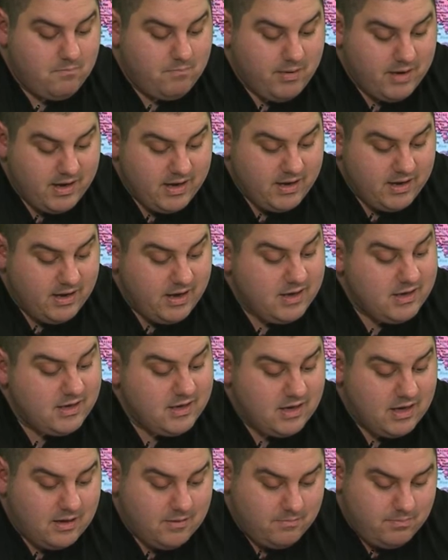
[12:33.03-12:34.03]
but it
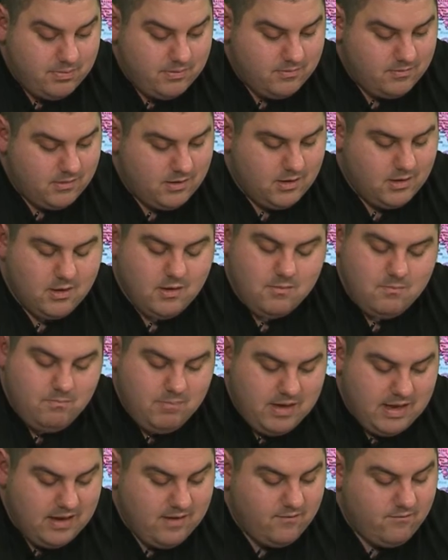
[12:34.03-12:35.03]
ended up
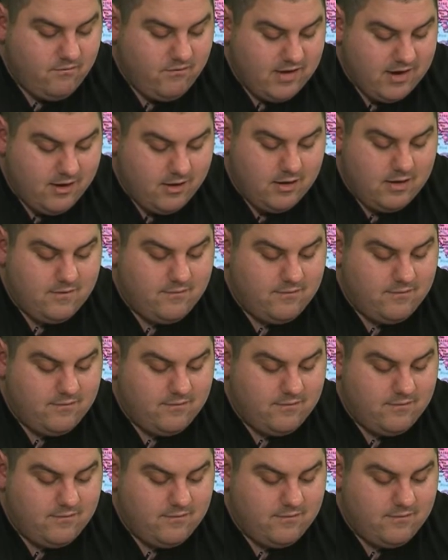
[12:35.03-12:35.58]
being very,